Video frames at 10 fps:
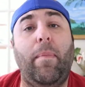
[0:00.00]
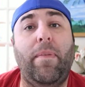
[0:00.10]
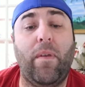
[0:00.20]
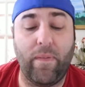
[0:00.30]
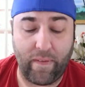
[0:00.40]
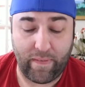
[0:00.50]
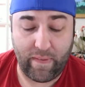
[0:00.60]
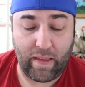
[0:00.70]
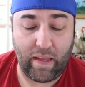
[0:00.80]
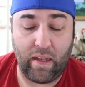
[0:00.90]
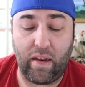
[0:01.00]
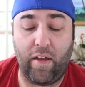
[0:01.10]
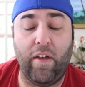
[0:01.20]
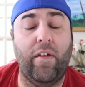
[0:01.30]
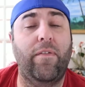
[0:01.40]
Episode 16
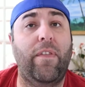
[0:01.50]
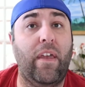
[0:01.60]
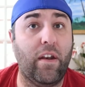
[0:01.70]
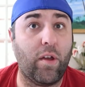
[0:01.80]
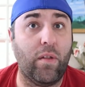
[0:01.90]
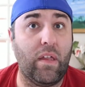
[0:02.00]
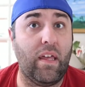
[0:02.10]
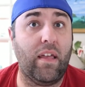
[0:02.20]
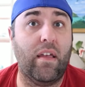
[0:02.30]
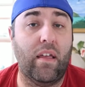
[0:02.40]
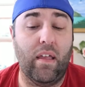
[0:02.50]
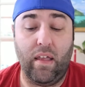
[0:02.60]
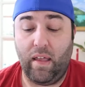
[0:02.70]
of the Indigo League.